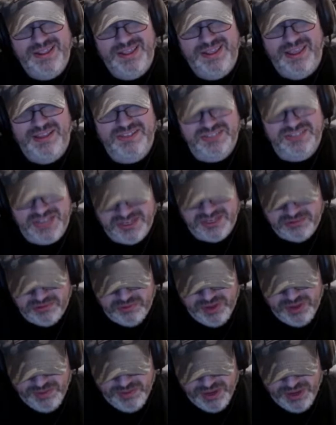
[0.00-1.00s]
has sex with
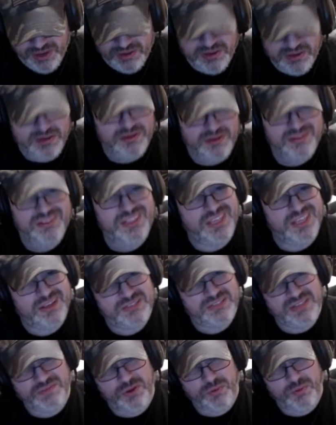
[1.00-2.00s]
women,
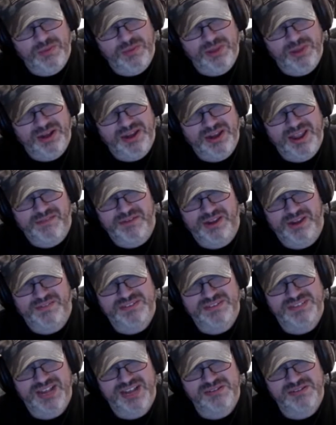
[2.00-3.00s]
kills evil women after having
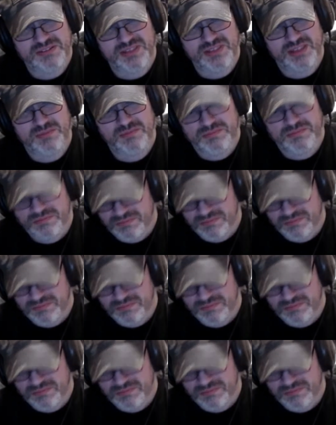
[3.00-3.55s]
sex with them.